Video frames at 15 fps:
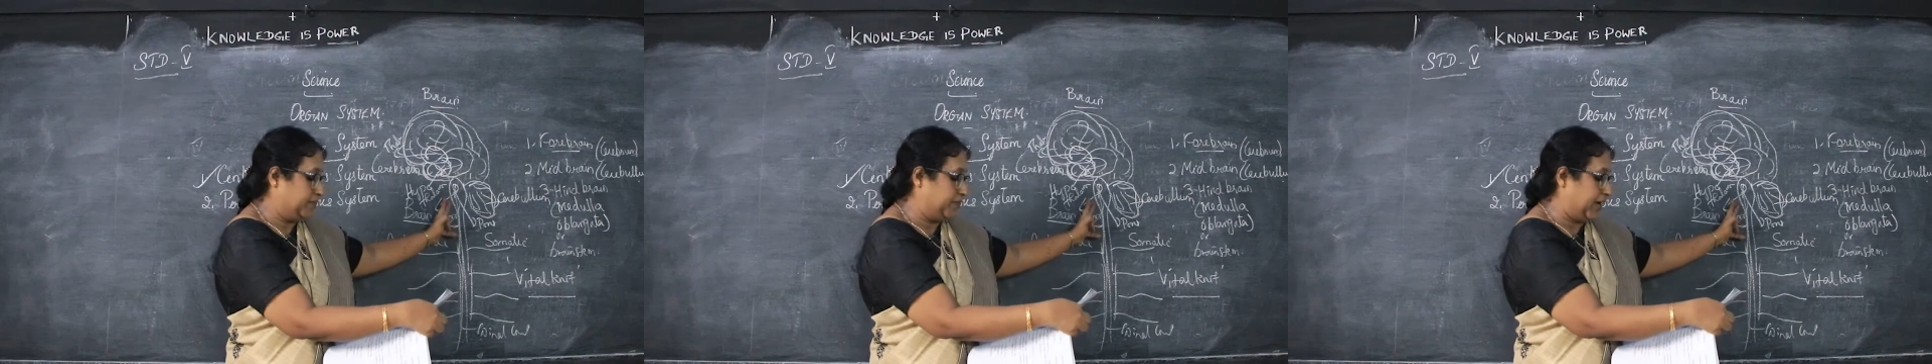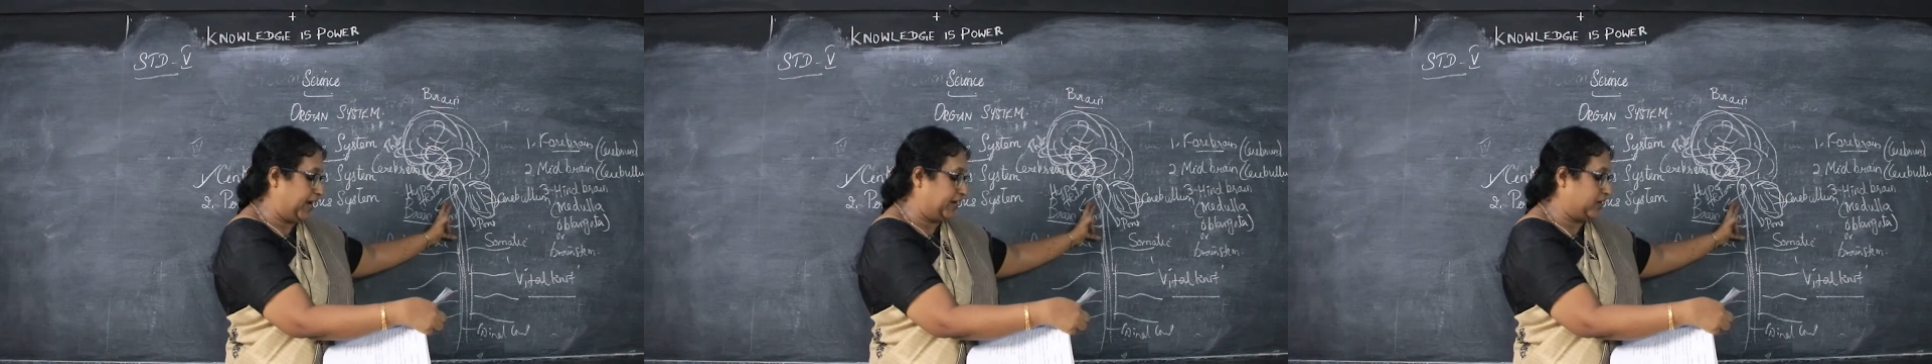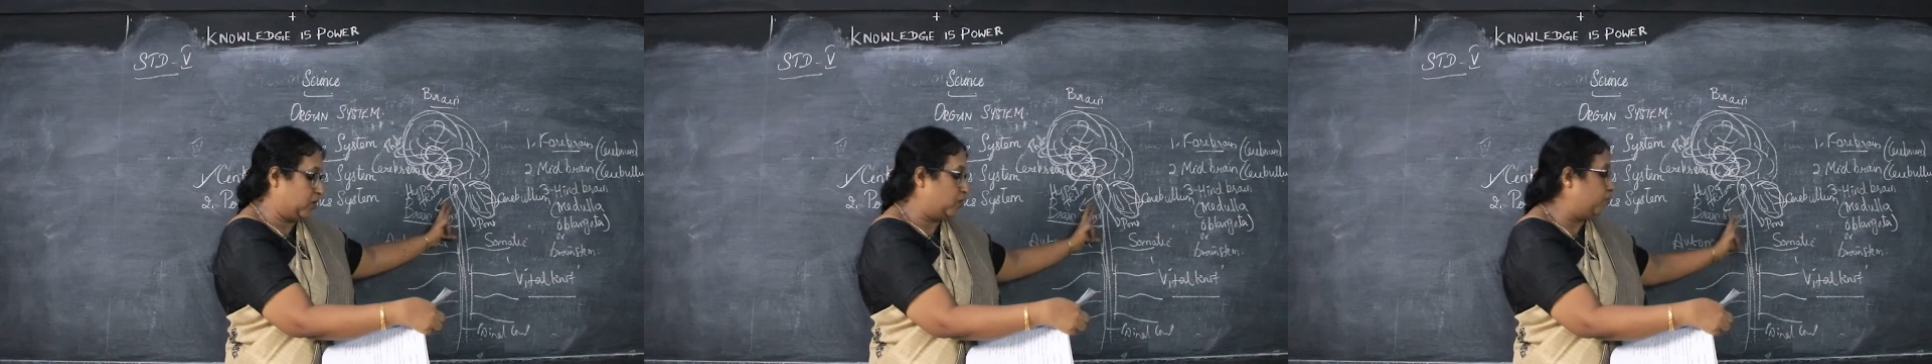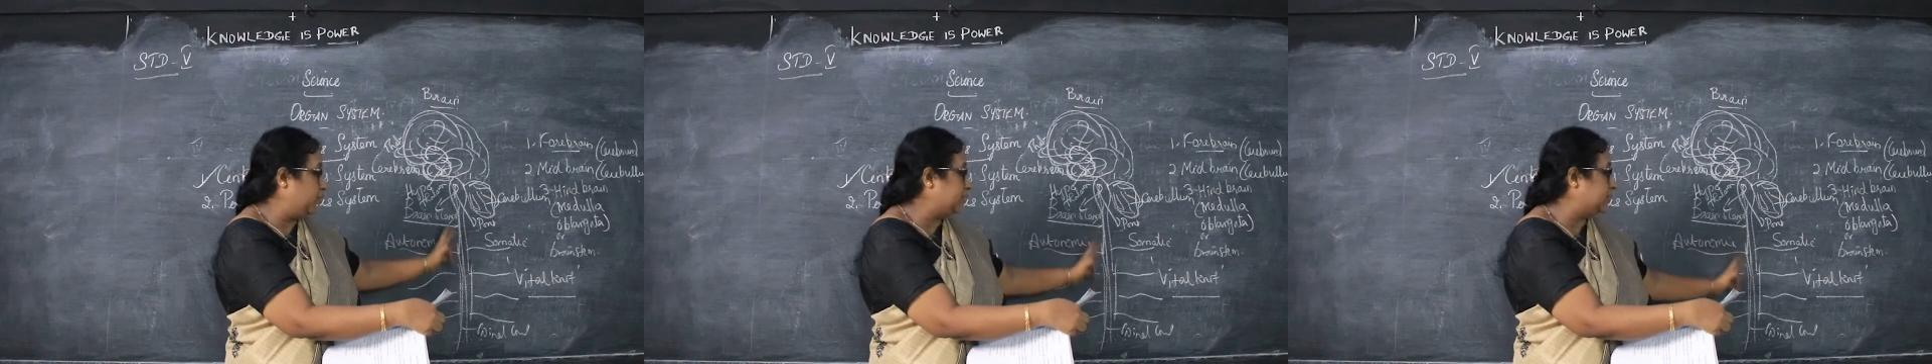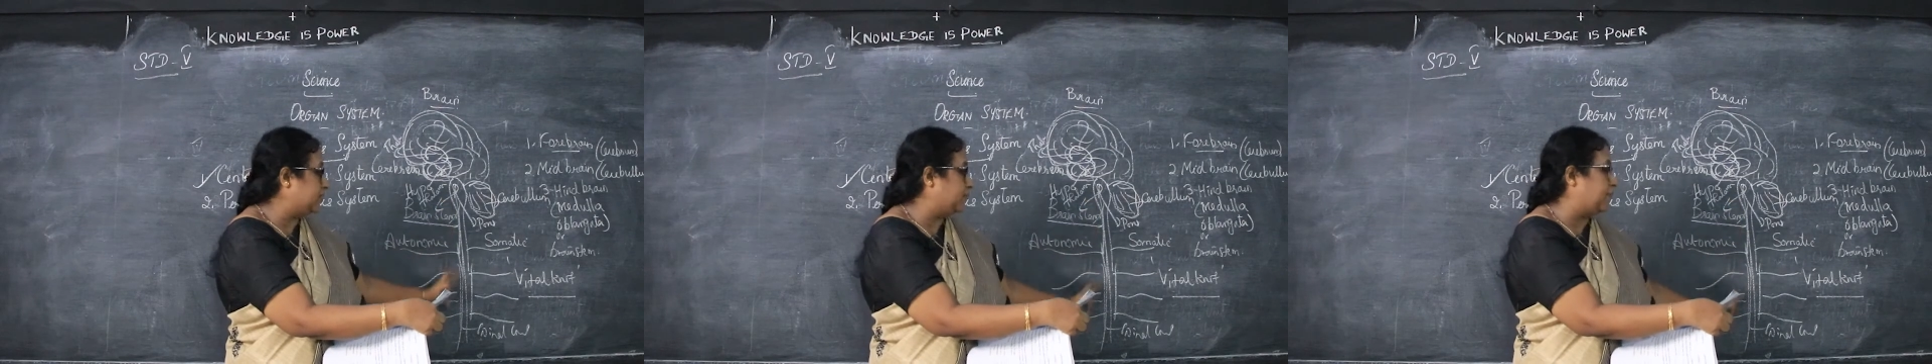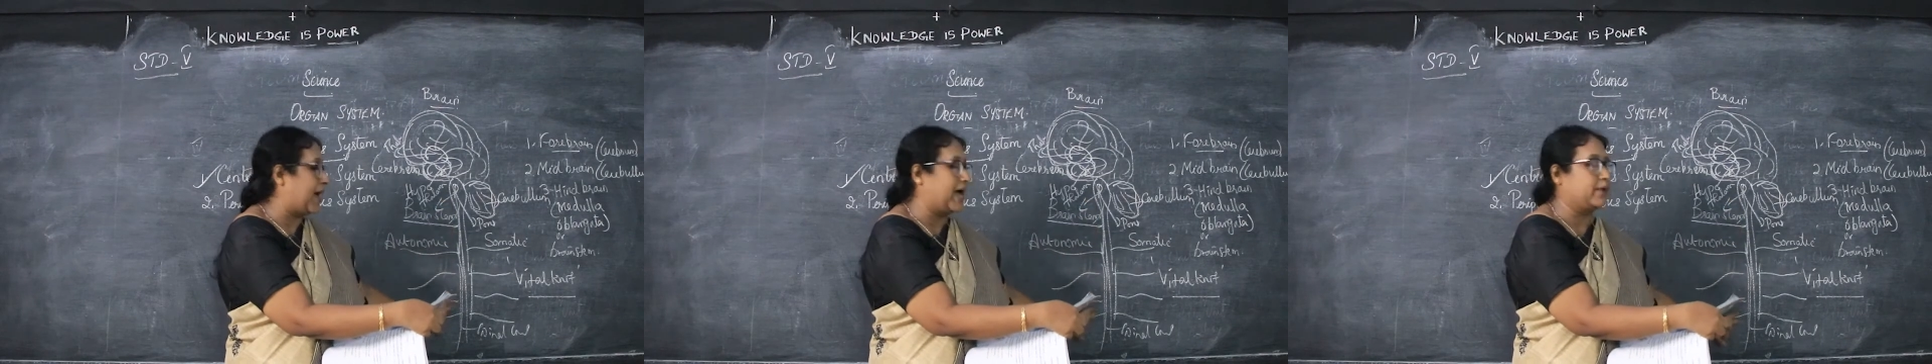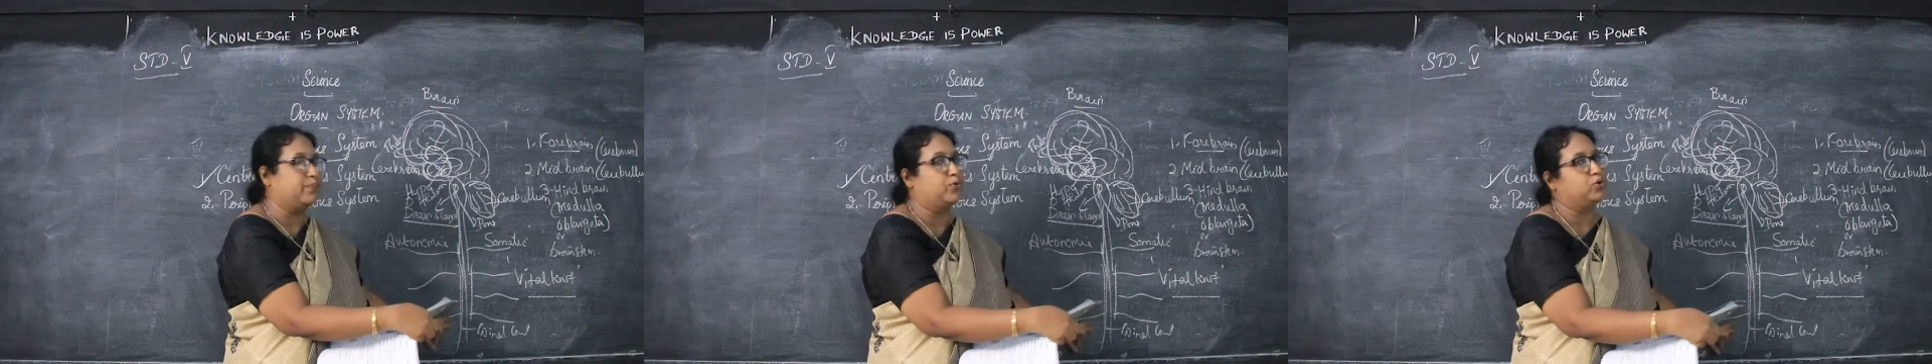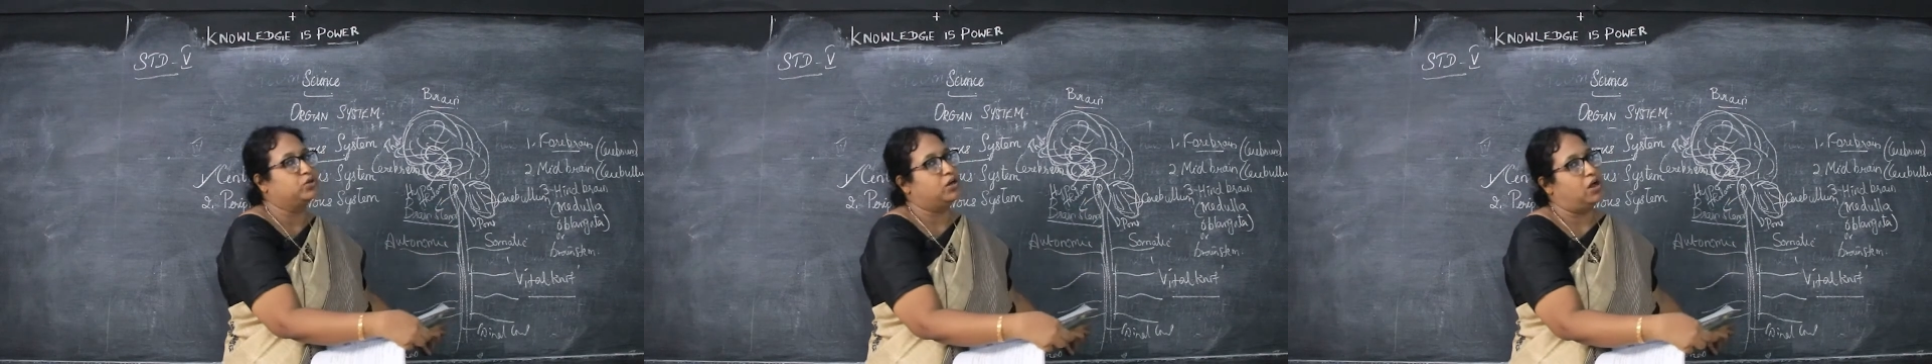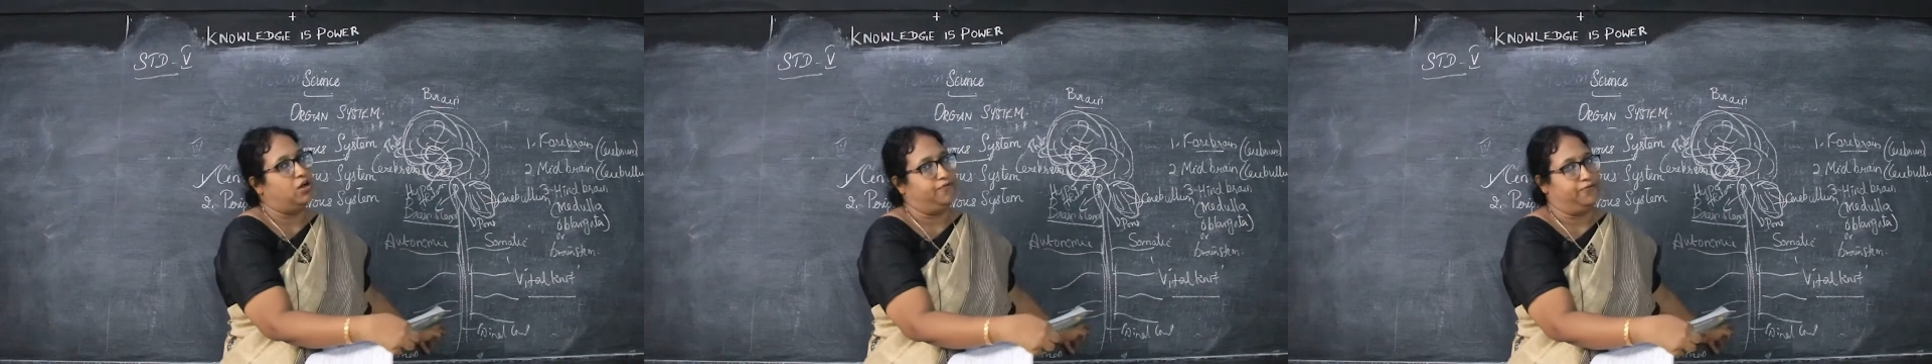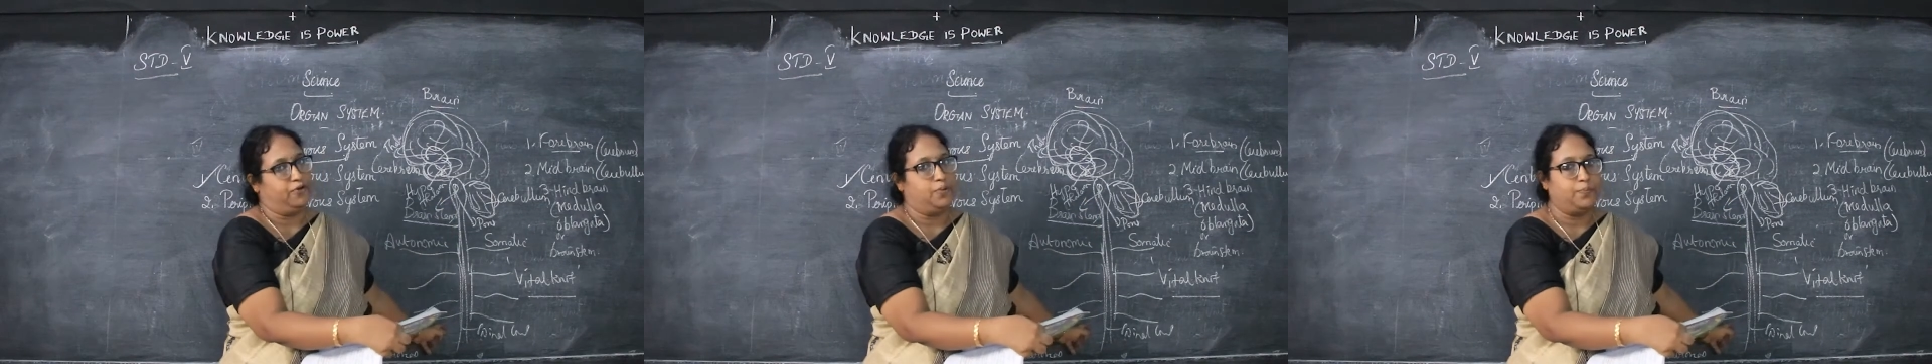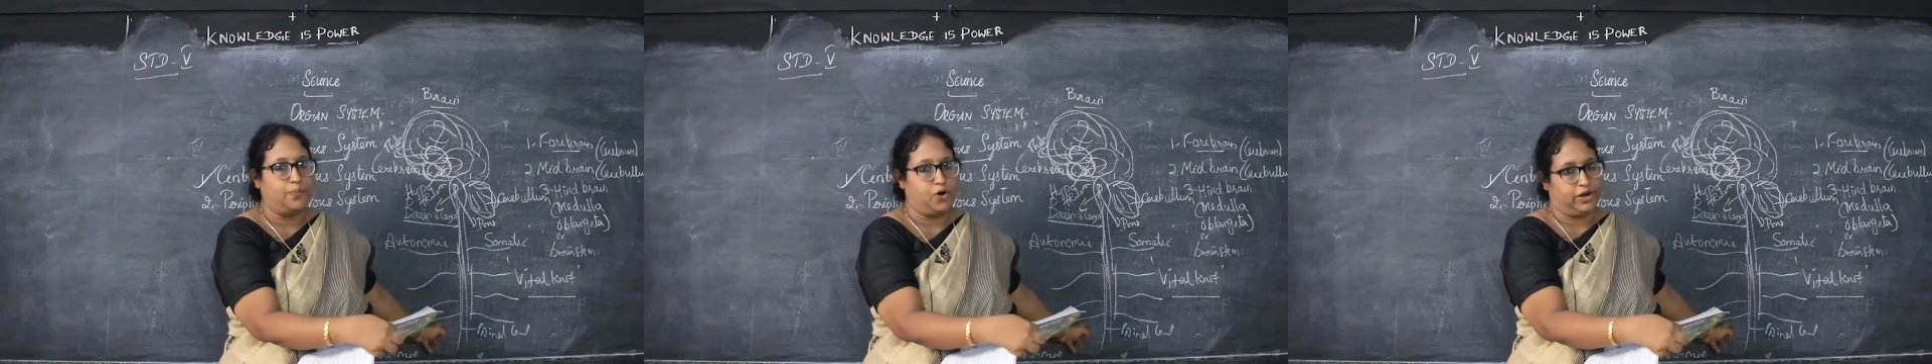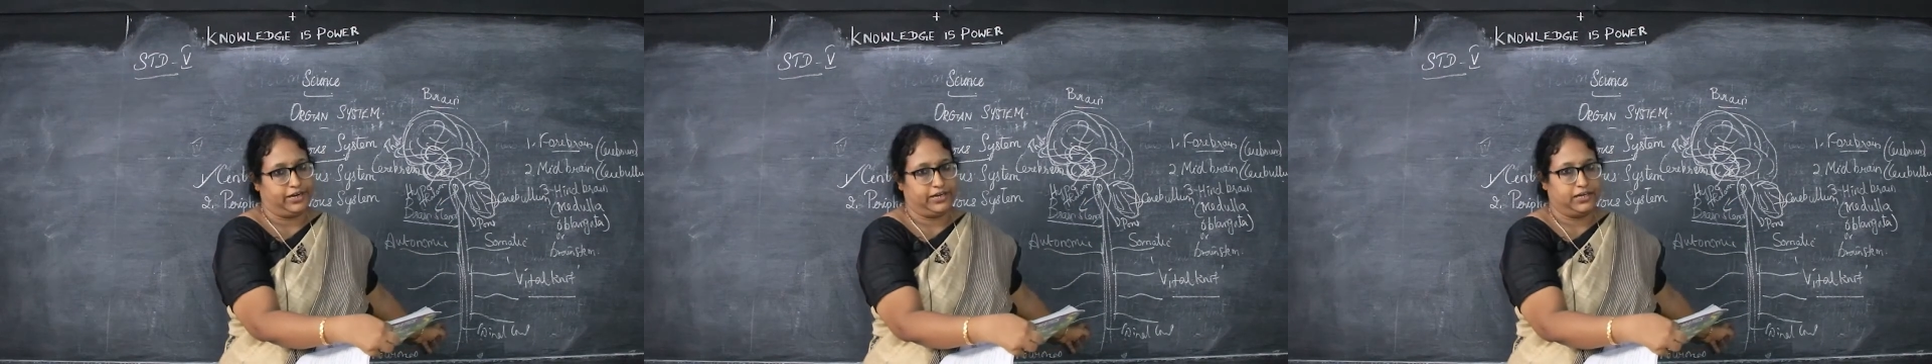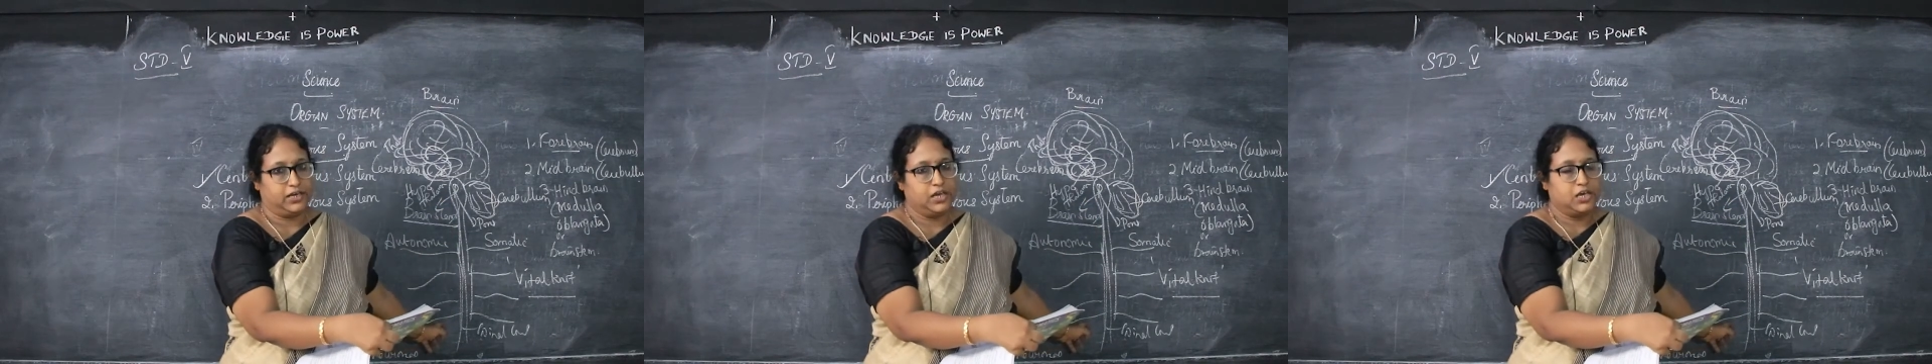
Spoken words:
brain with the backbone of our body.